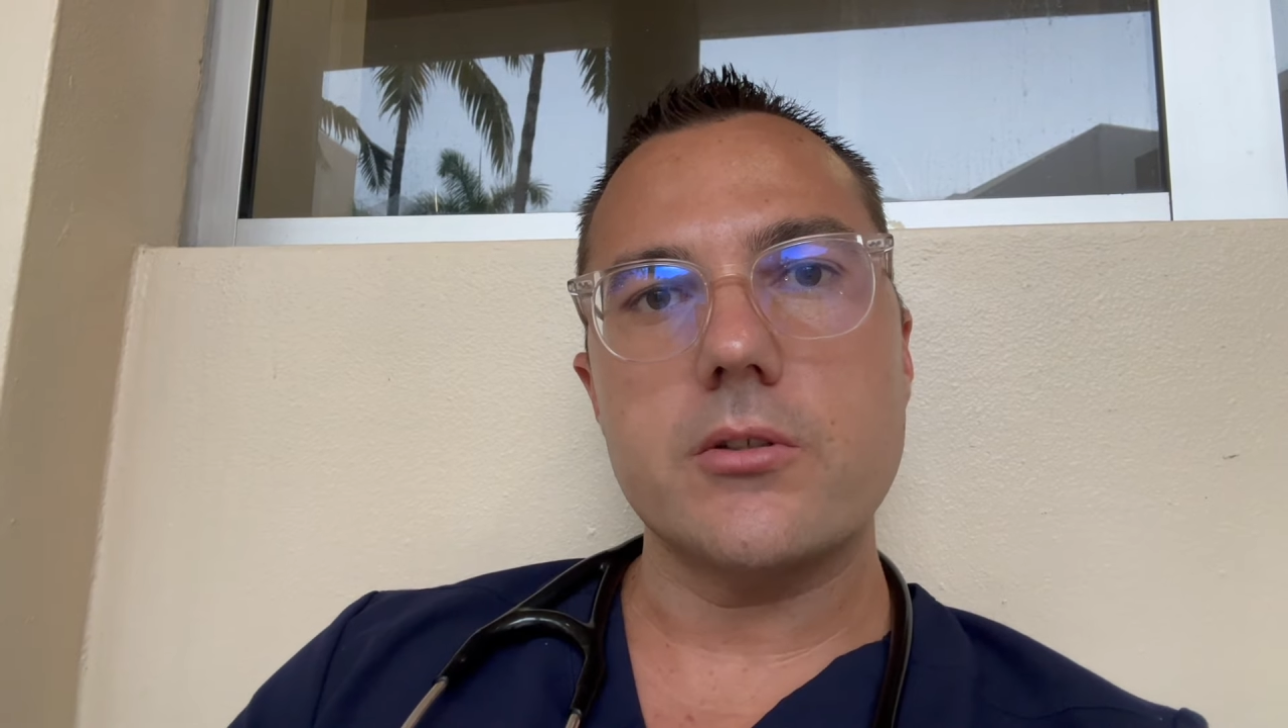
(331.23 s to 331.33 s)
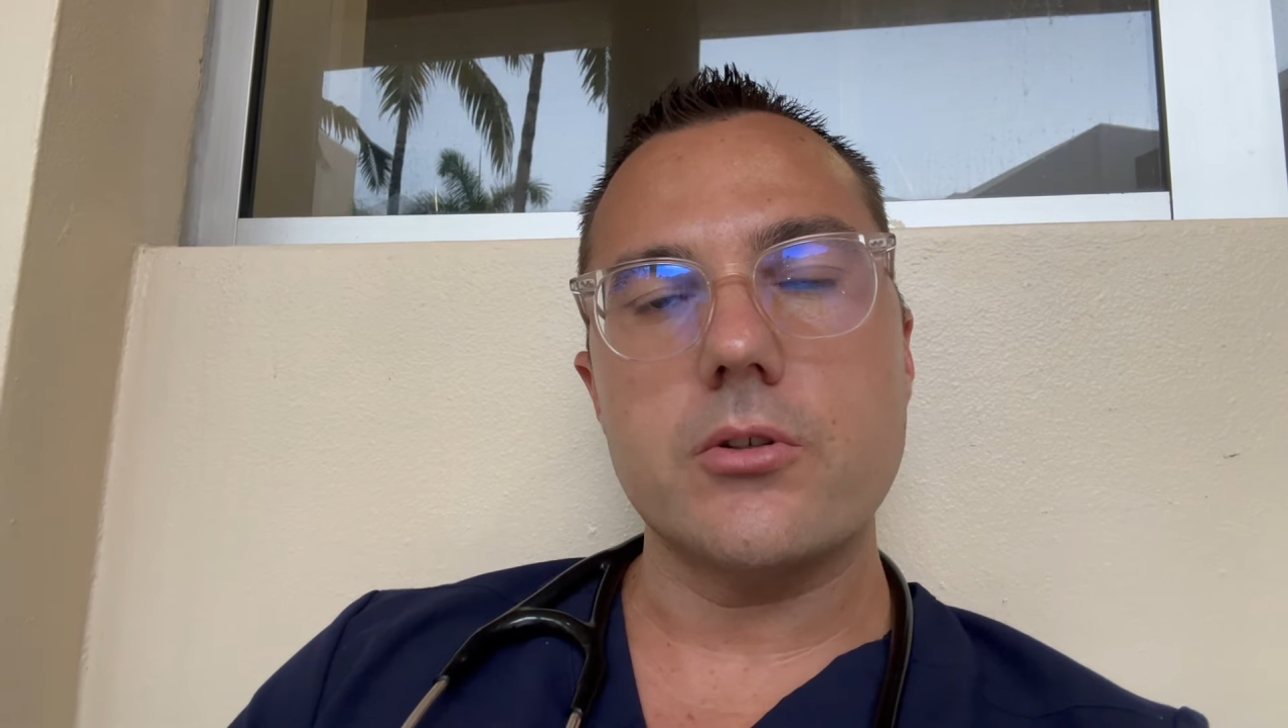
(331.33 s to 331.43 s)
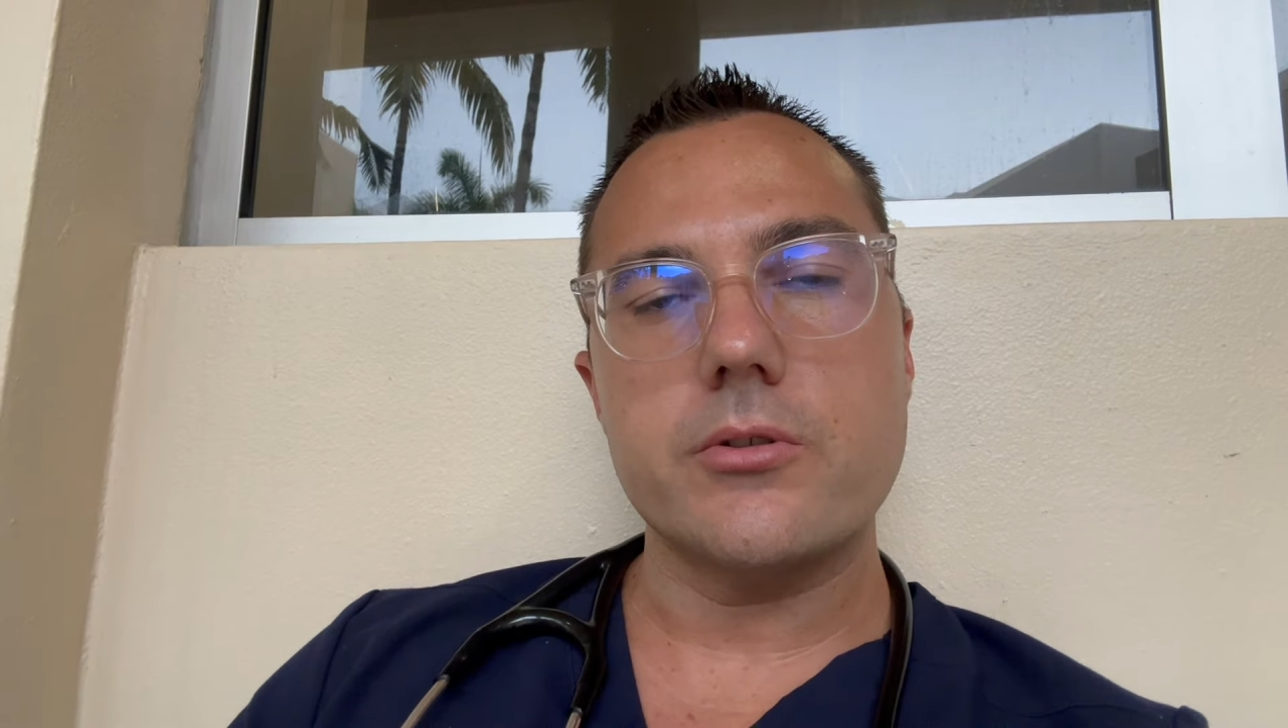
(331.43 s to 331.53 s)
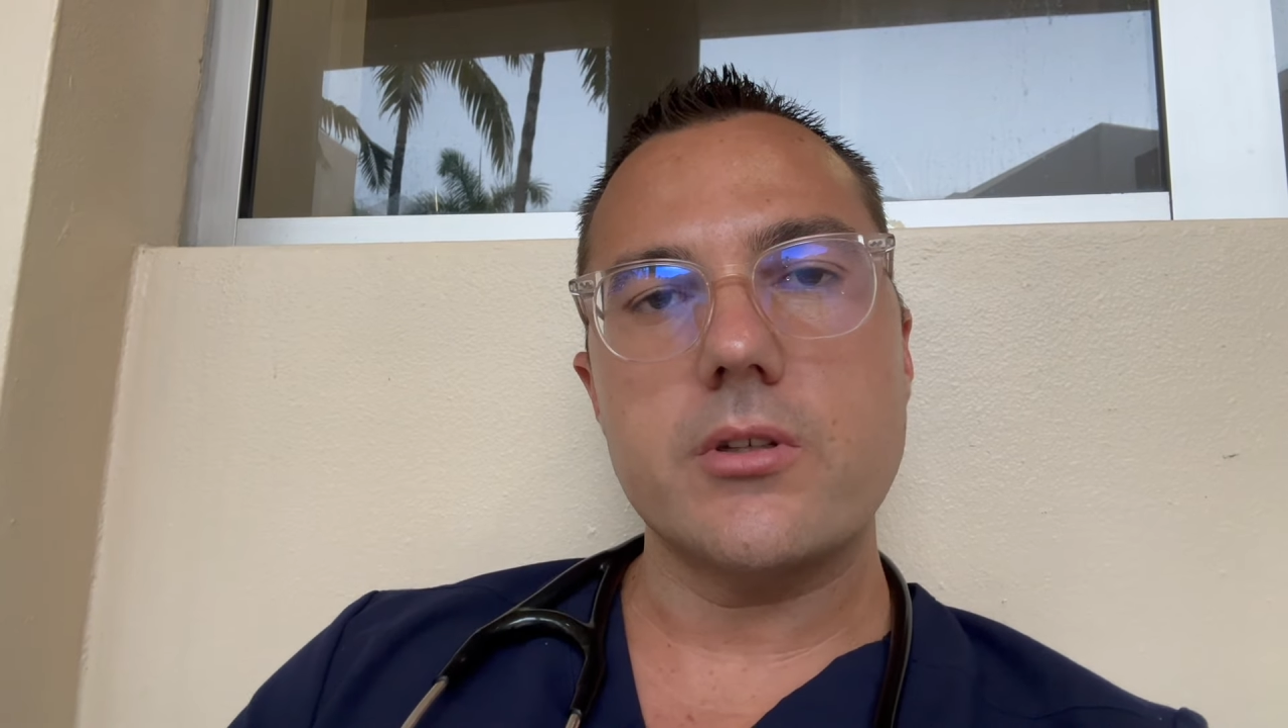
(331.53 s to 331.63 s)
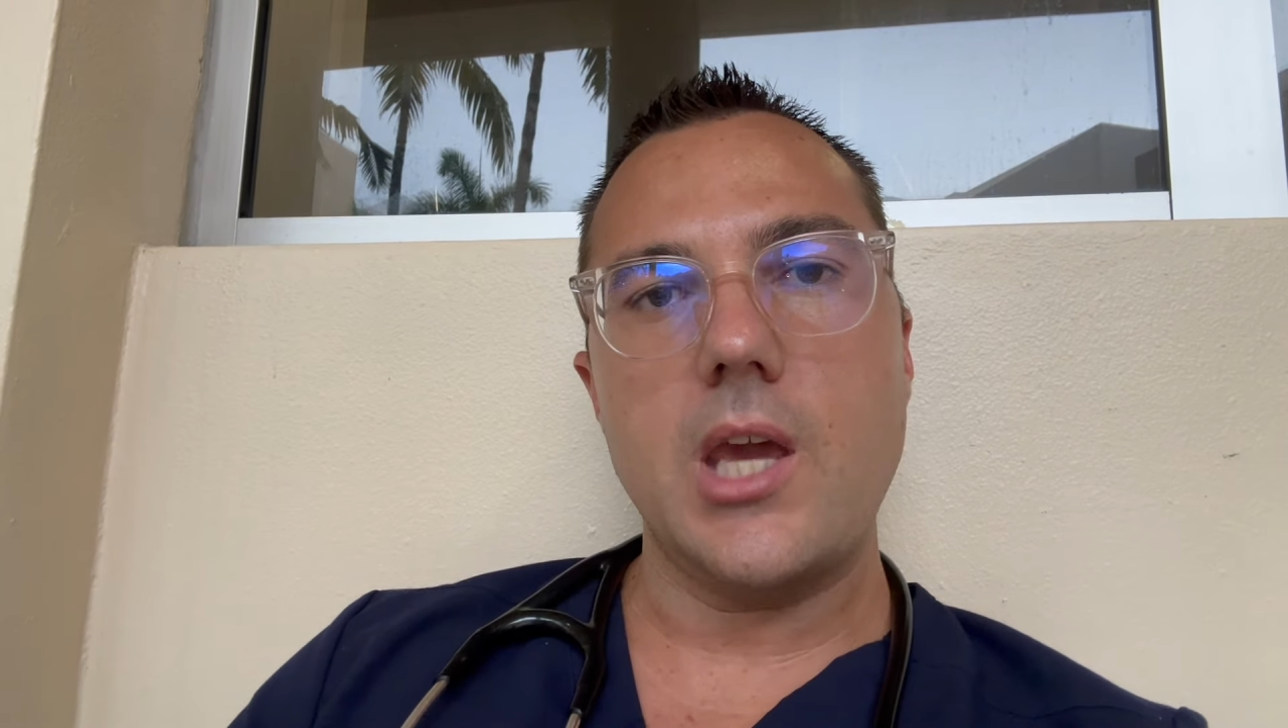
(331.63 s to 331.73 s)

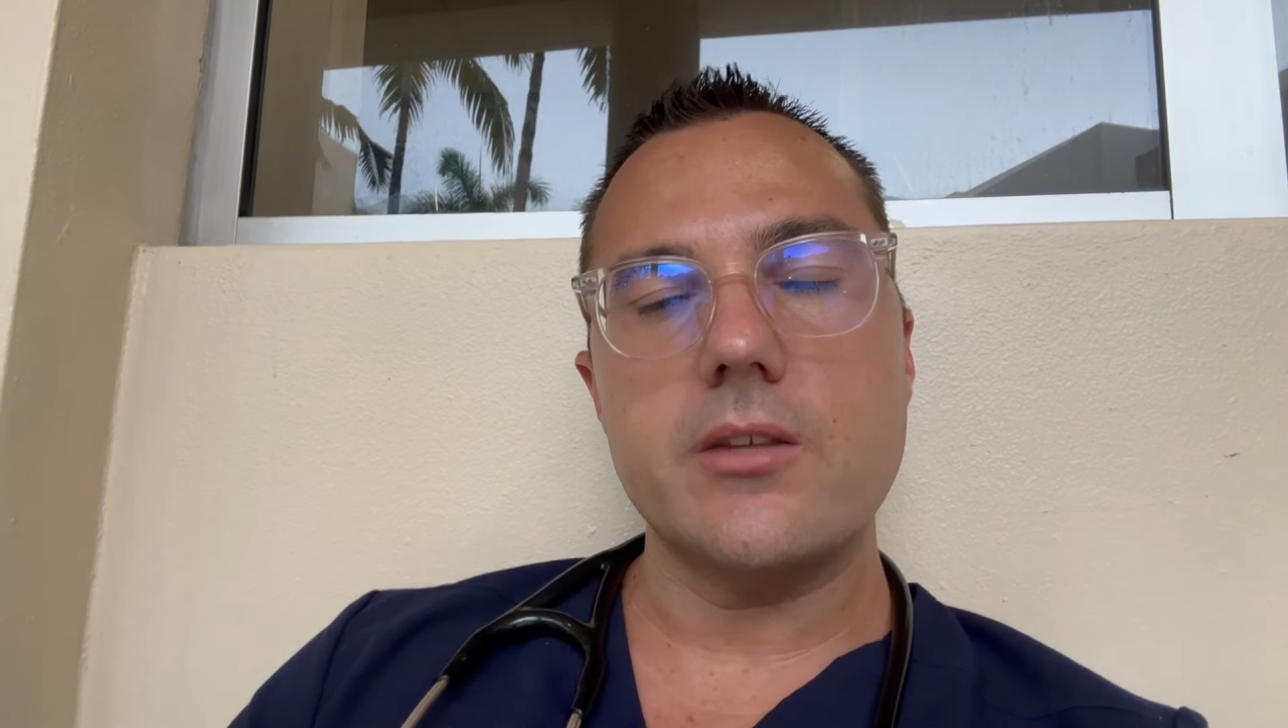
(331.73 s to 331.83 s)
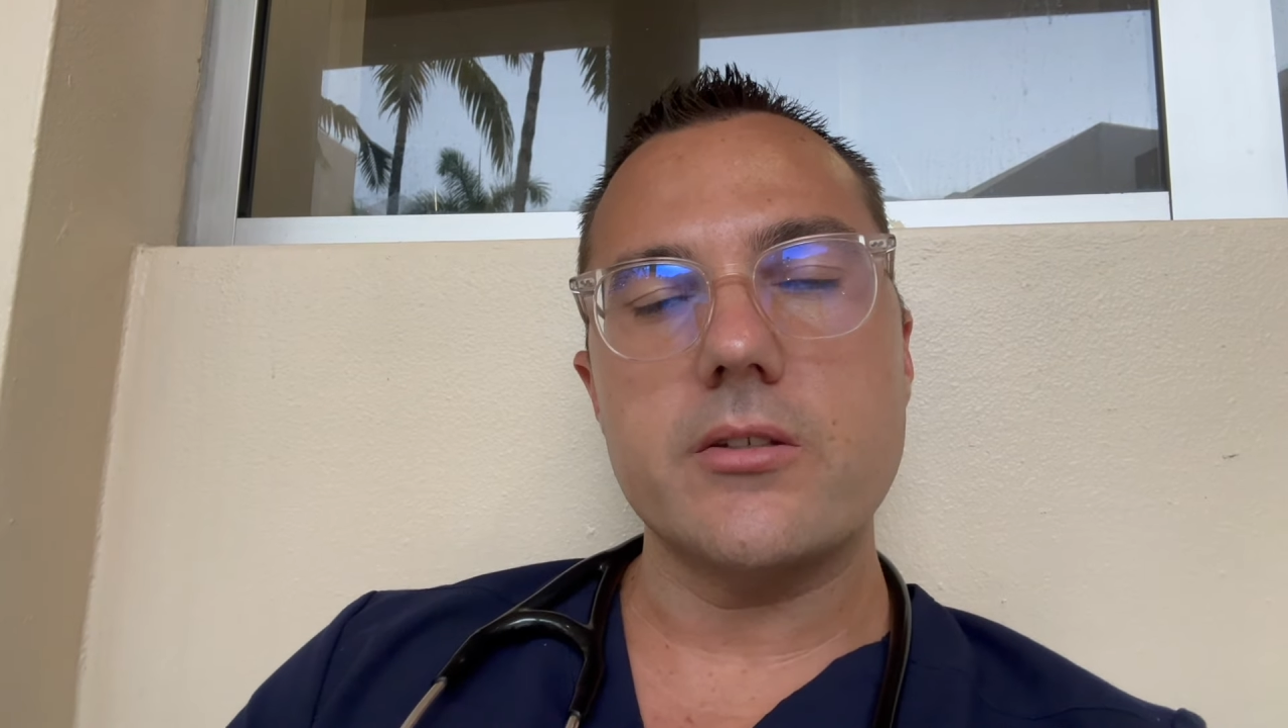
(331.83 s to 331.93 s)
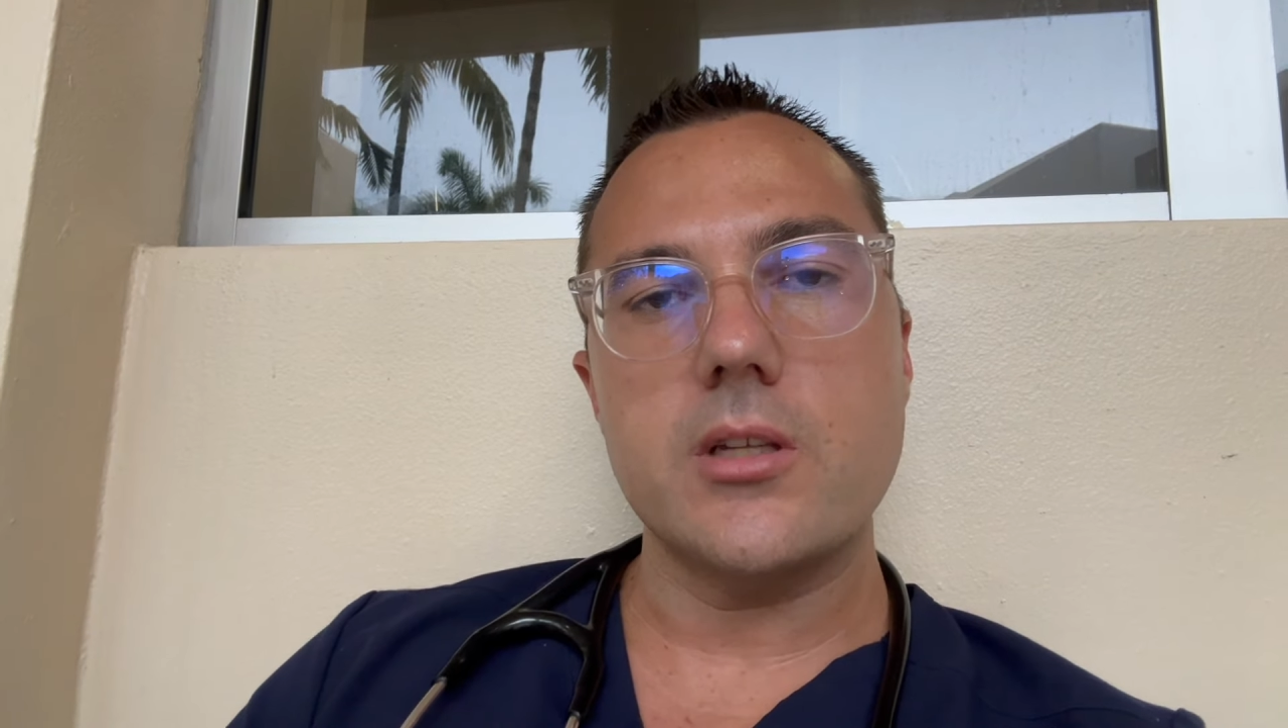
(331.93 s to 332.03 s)
There's Kansas